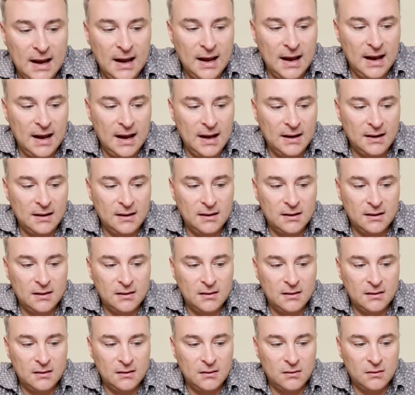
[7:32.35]
And
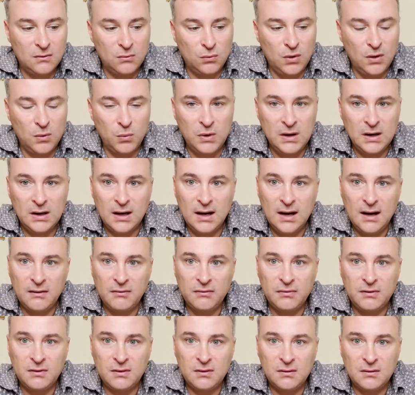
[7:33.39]
when we
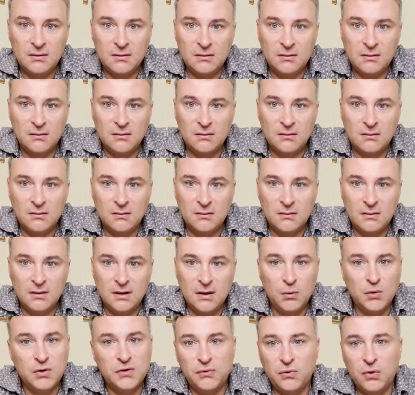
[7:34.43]
left, it
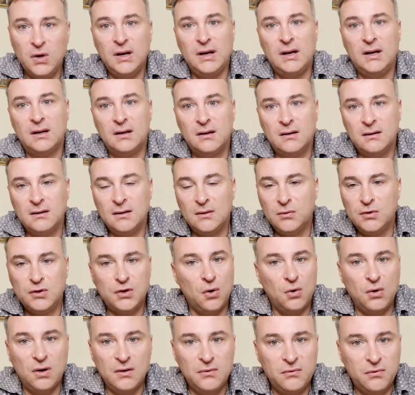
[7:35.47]
was free. It was
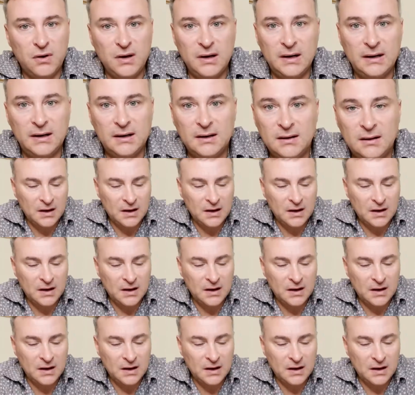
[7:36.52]
totally free.